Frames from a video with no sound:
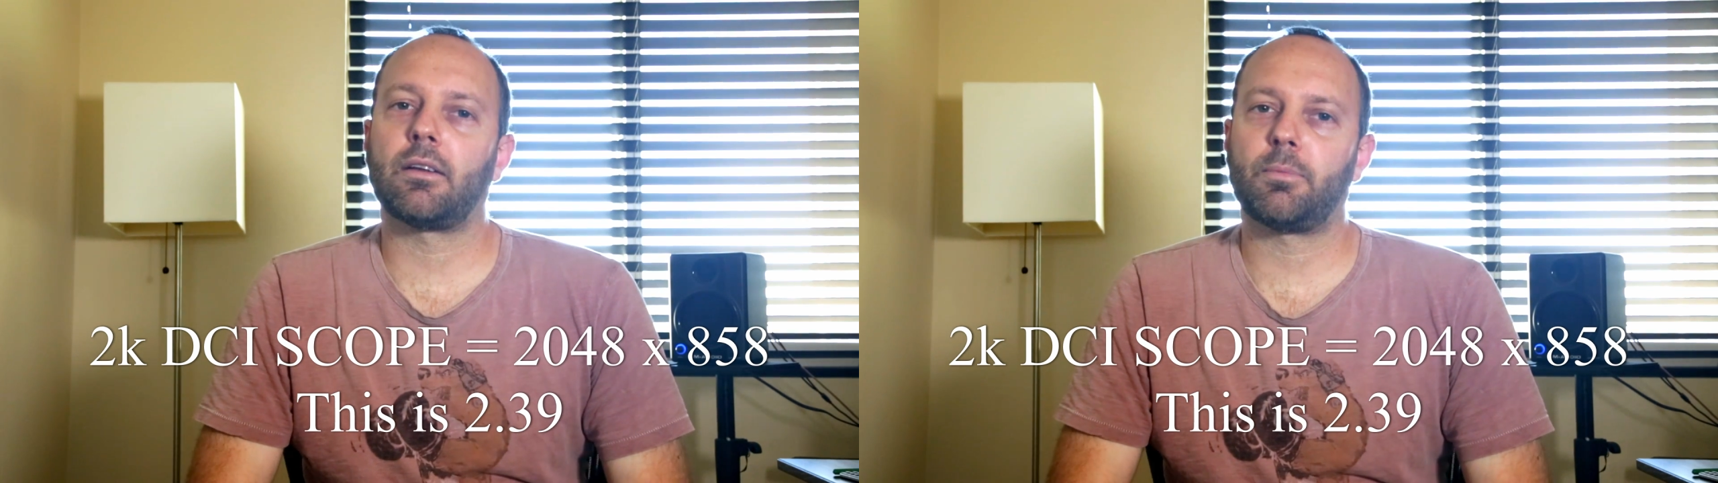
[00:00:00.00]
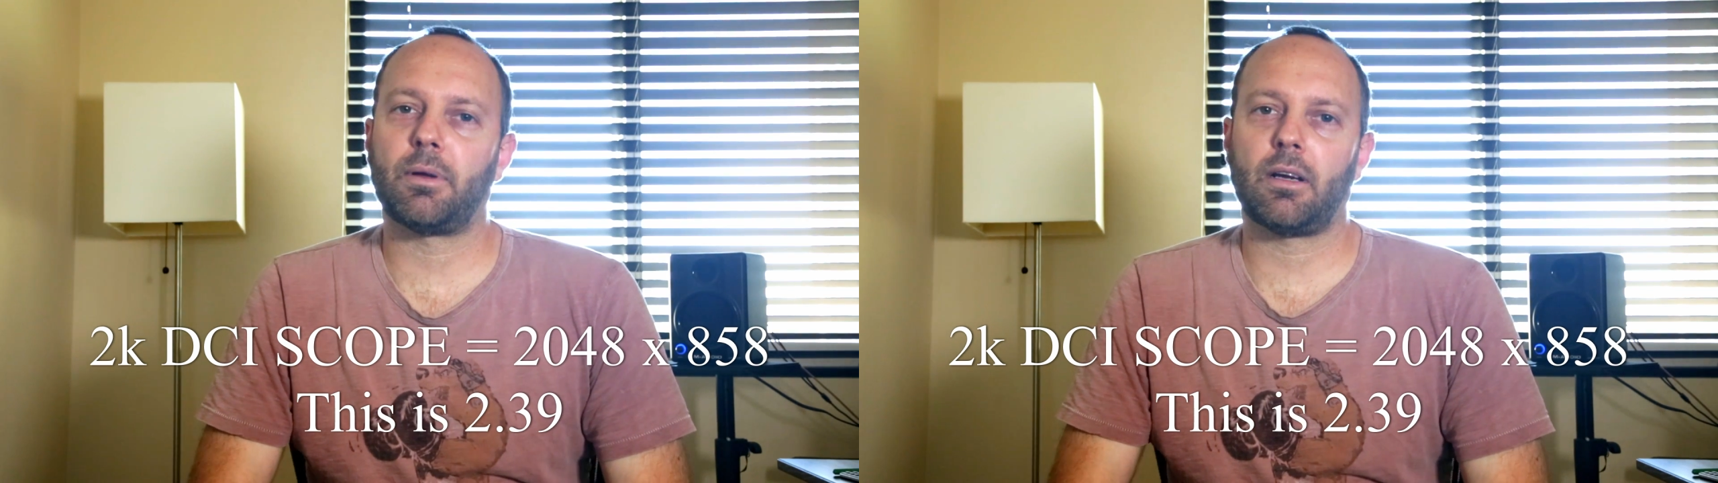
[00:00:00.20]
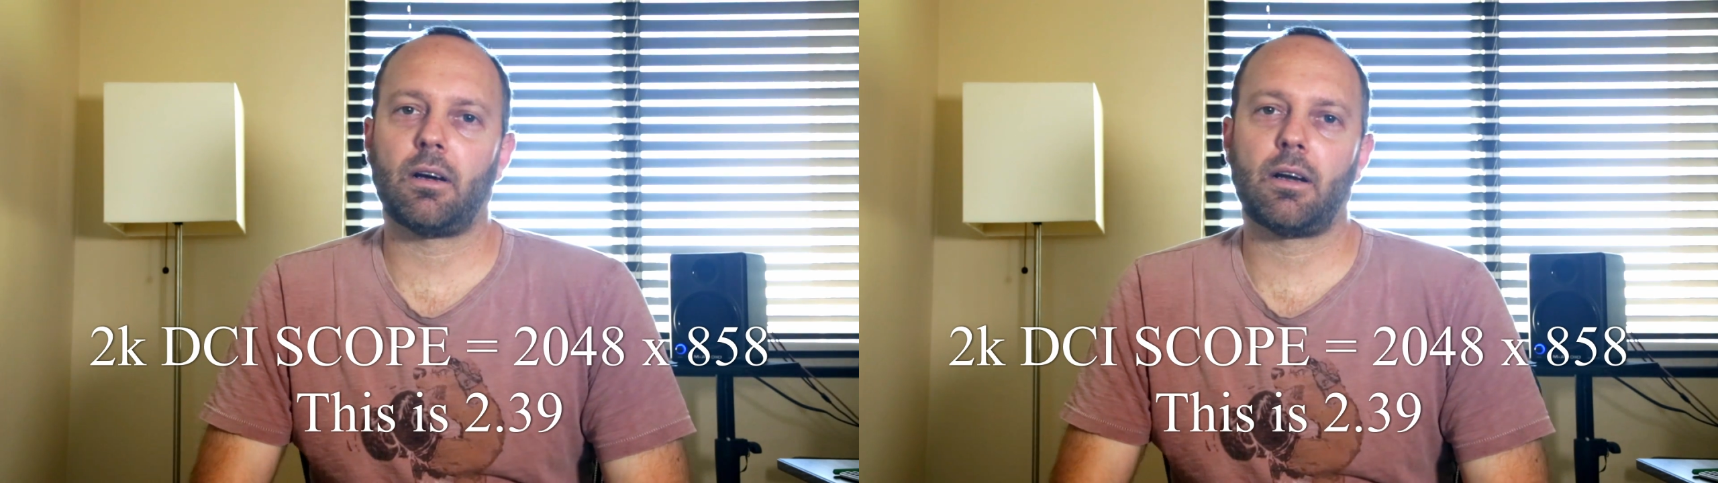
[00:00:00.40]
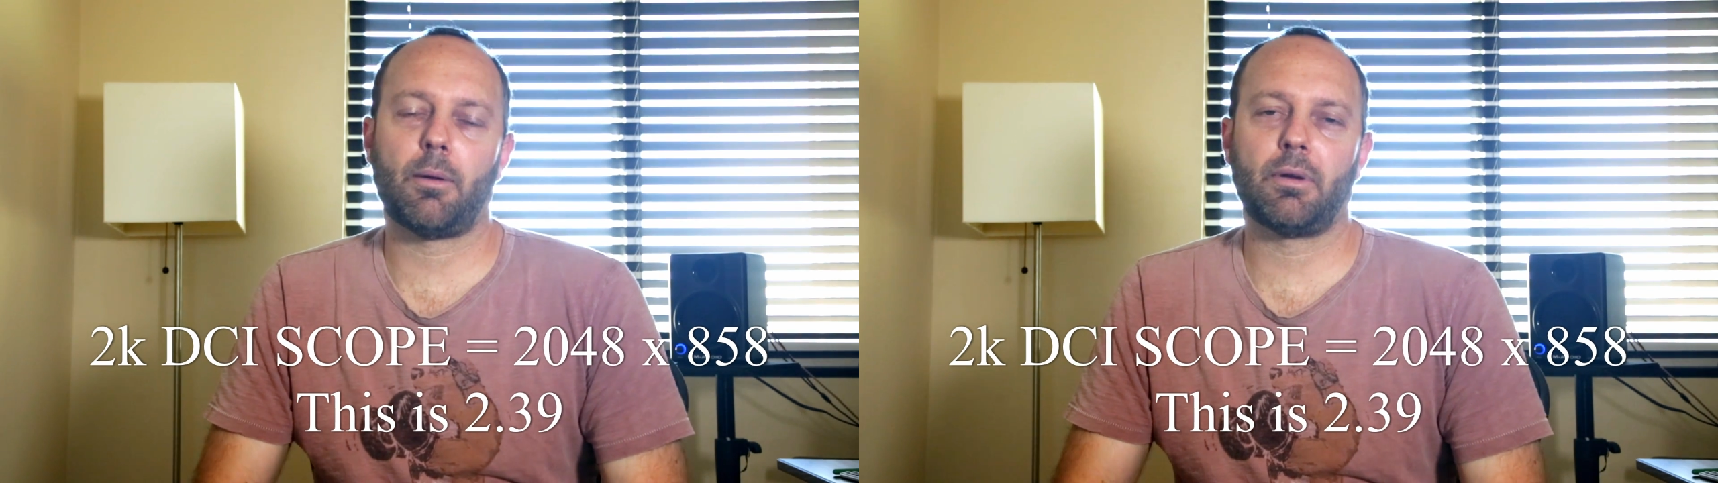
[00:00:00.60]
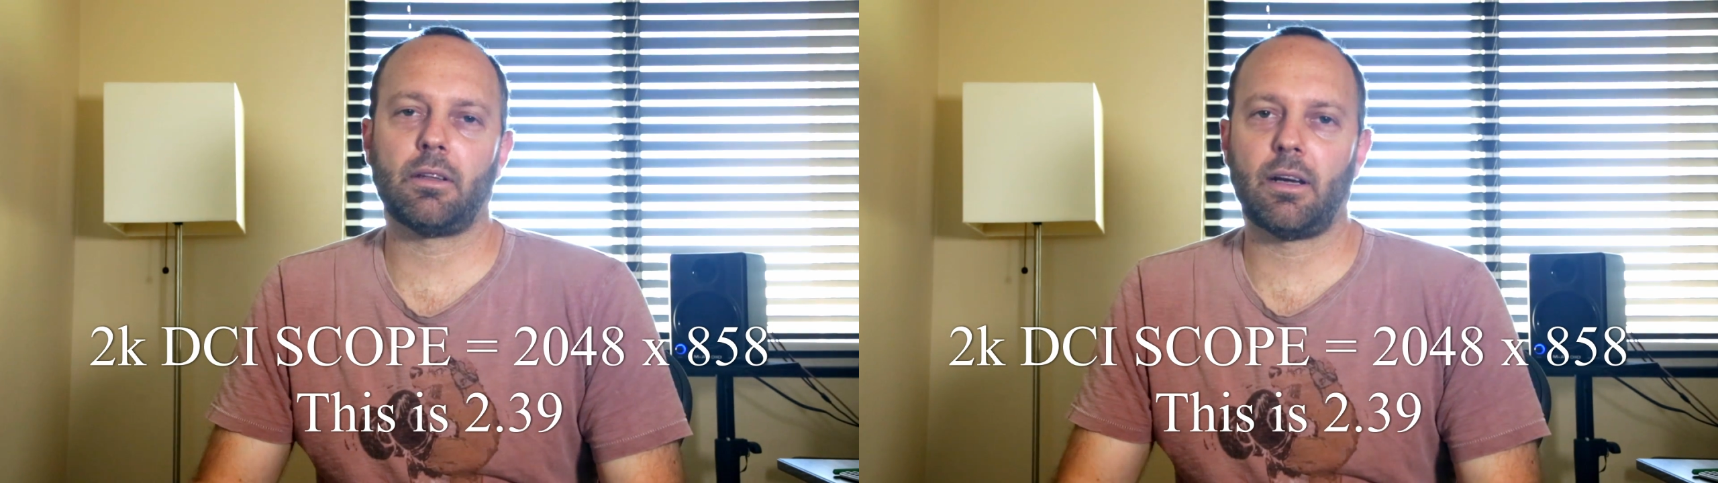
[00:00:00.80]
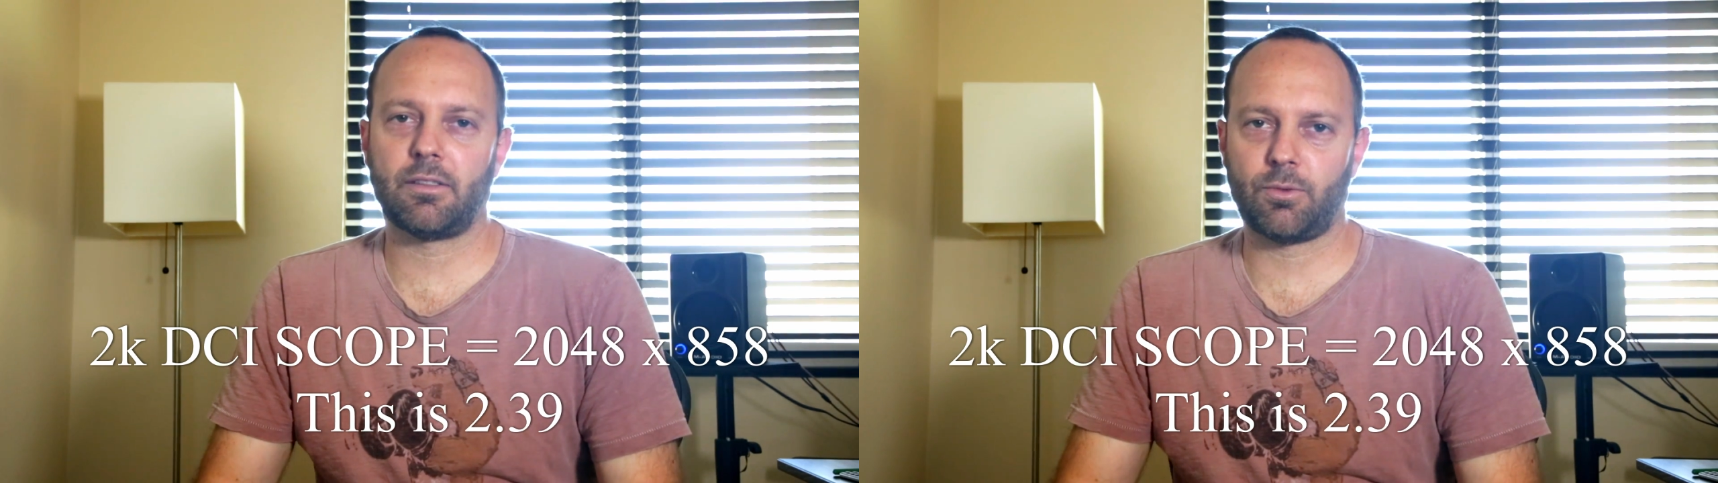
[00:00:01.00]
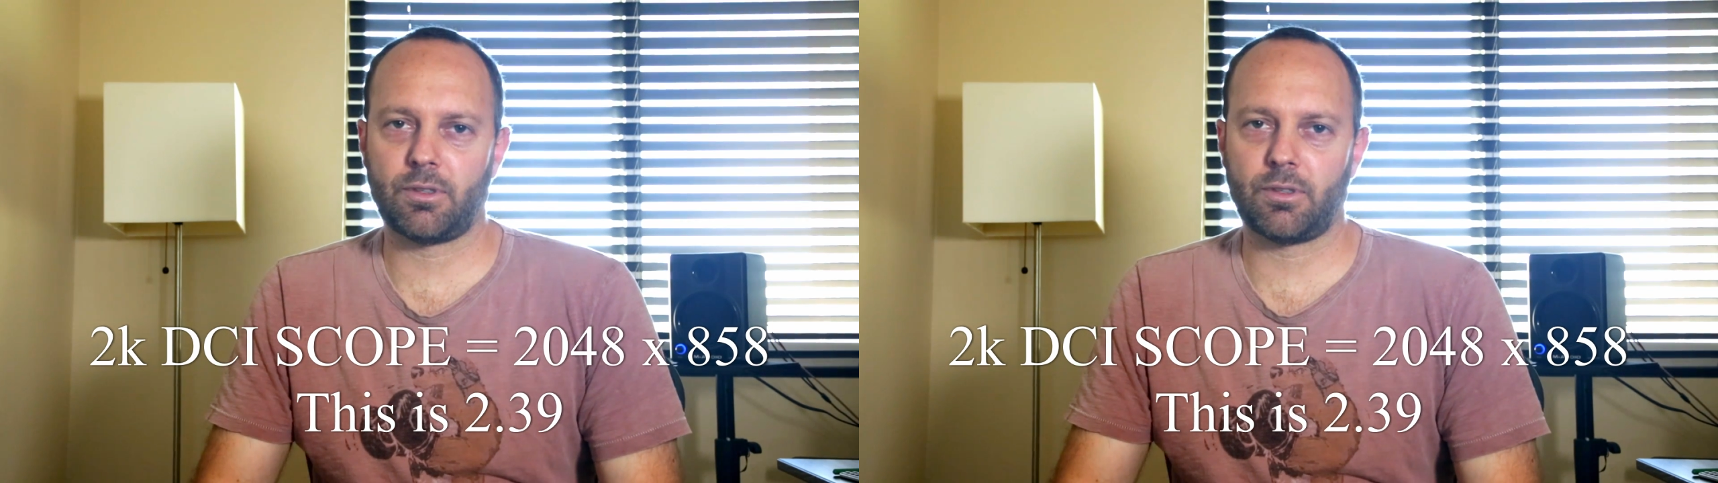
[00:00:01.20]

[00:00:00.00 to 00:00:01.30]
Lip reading: depending on how many lines of